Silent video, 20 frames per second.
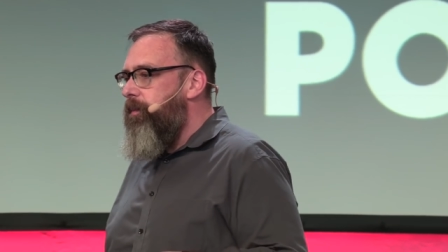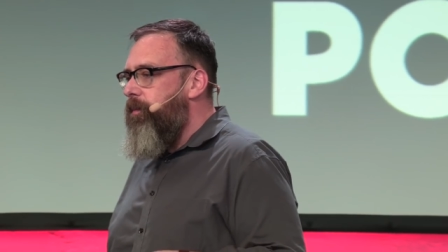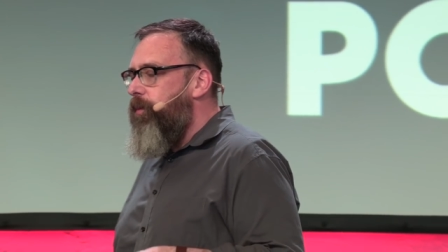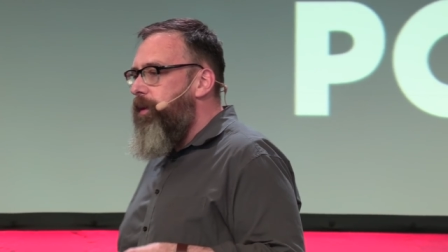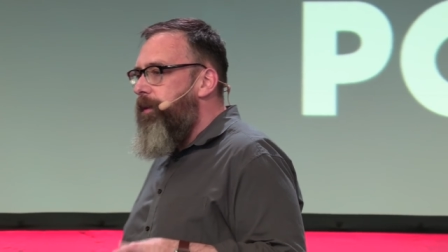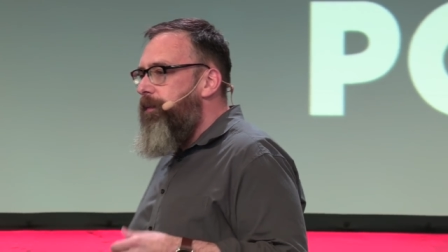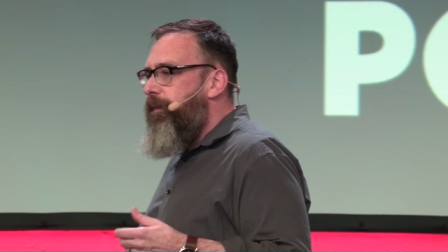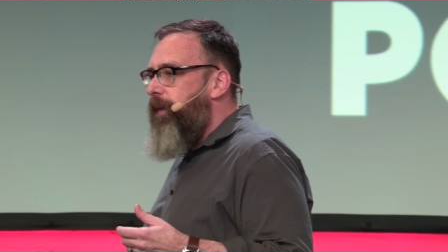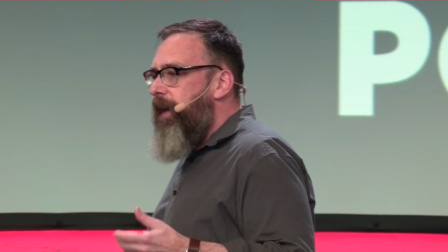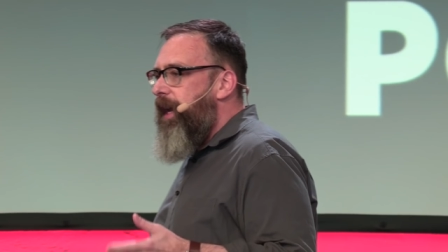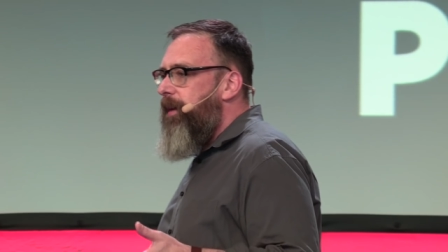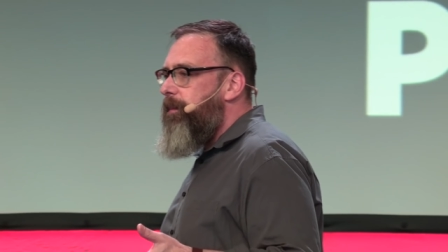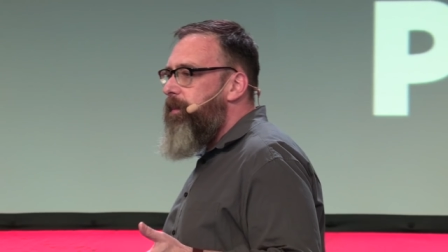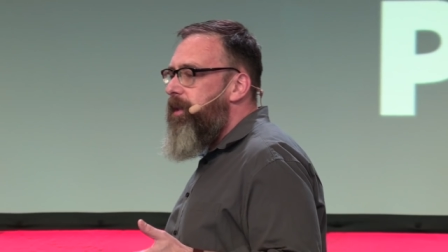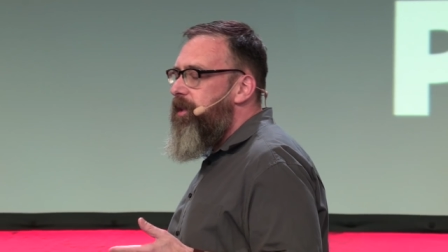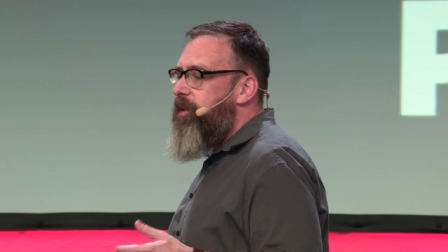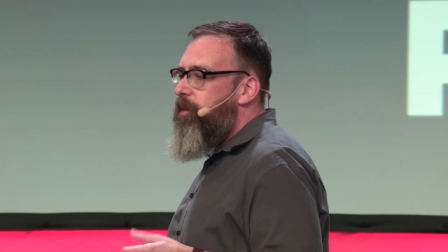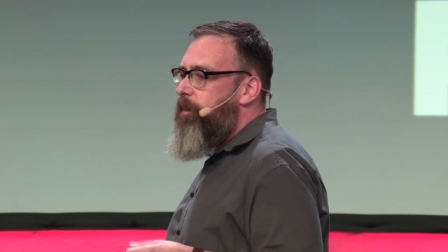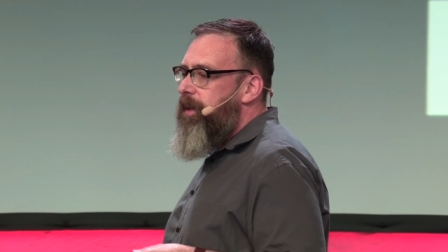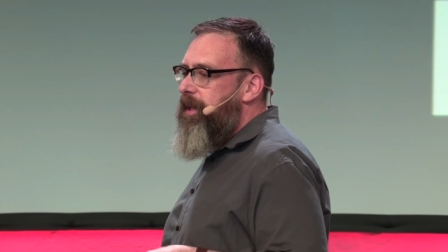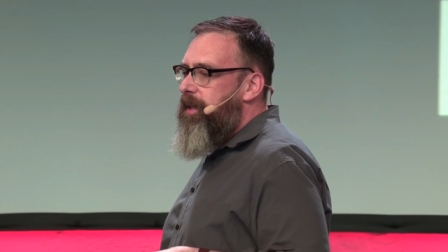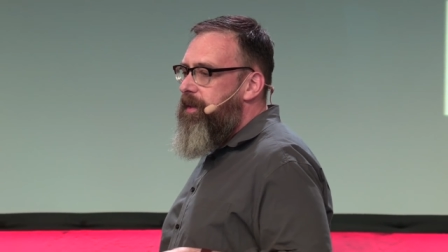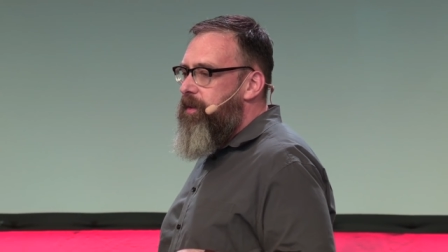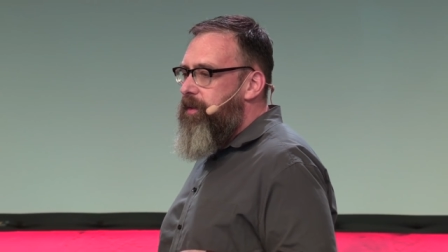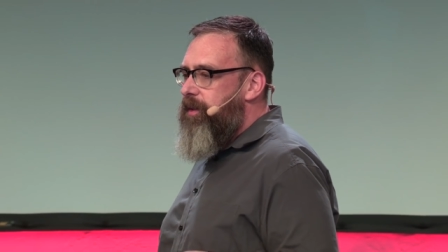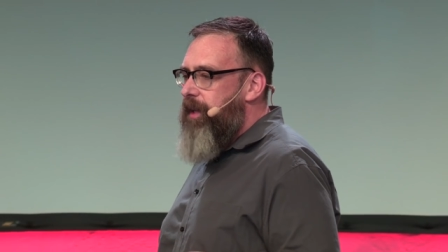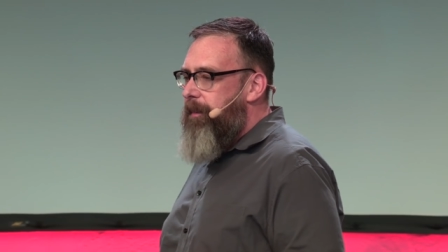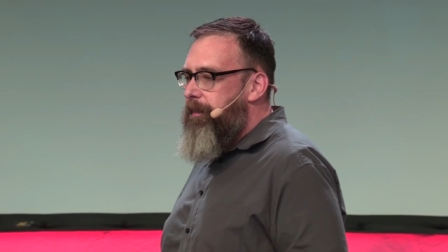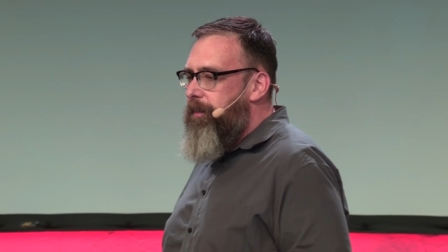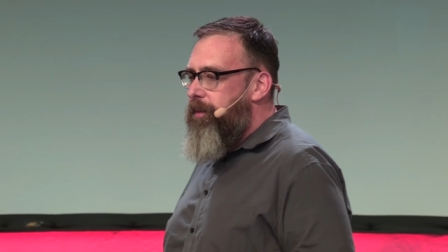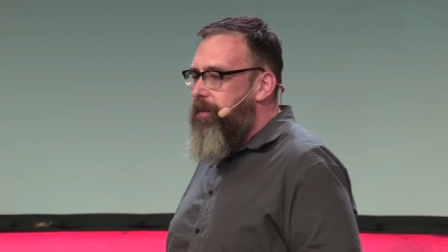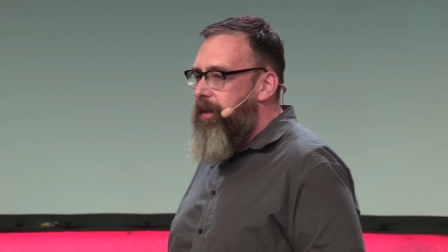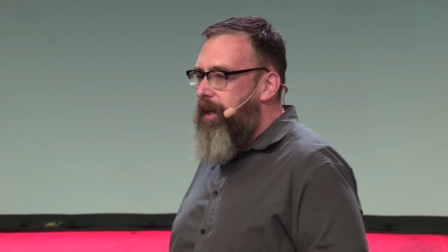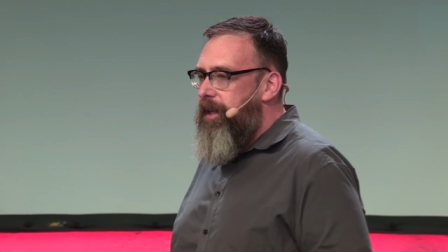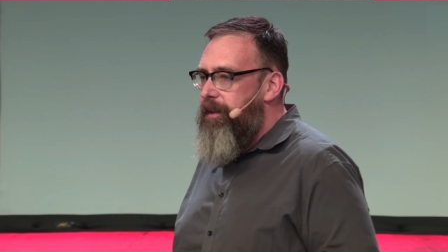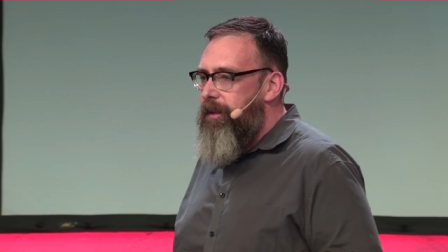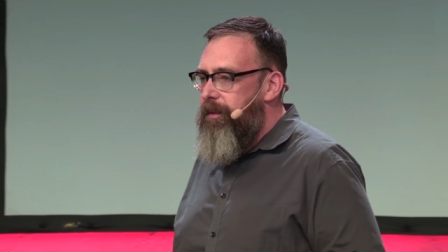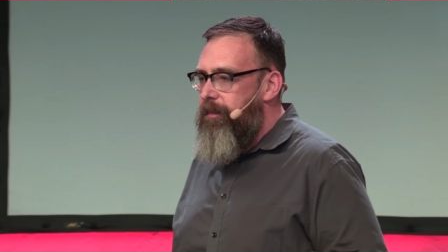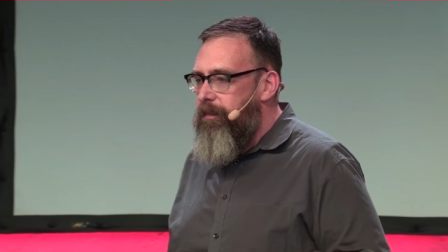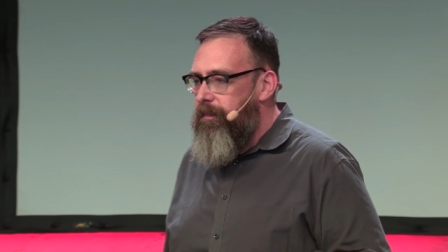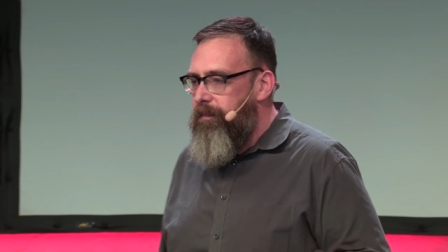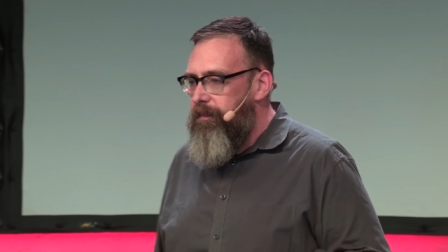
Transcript: with families being separated,